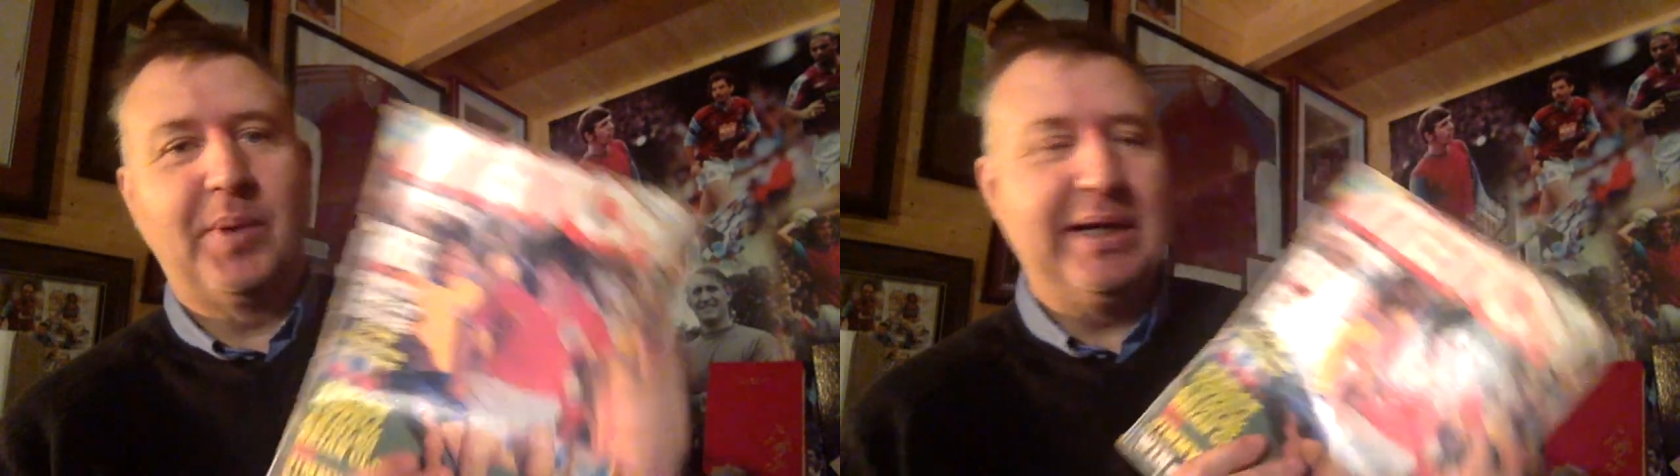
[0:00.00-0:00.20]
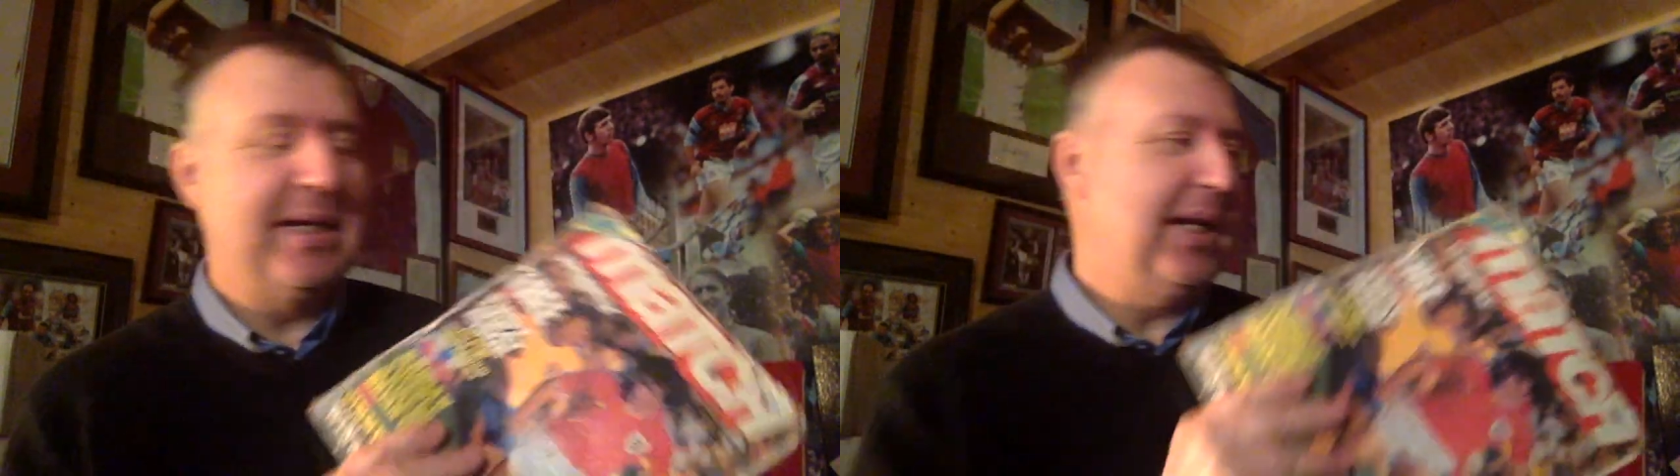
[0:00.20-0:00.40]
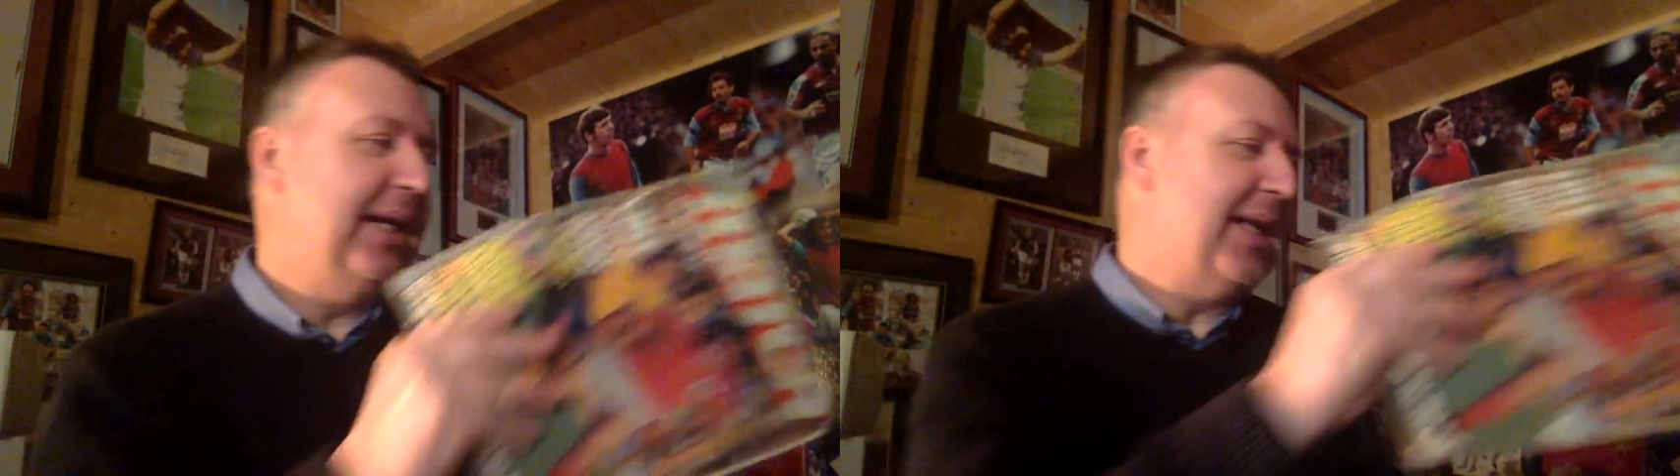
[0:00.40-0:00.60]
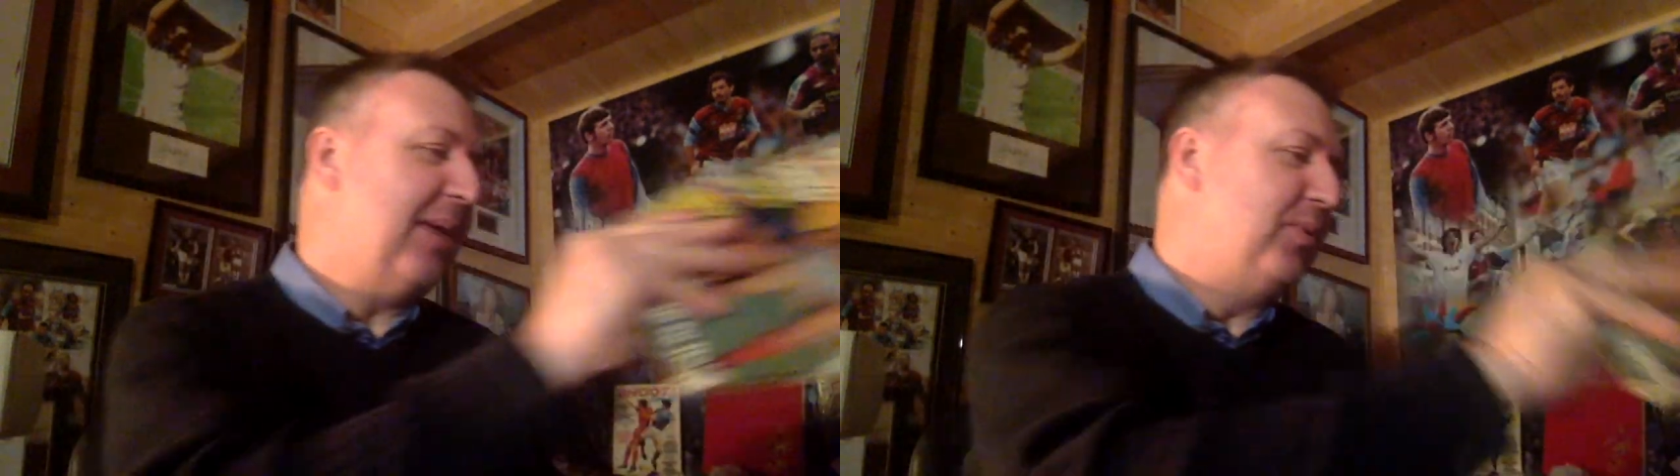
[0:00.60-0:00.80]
Weekly, that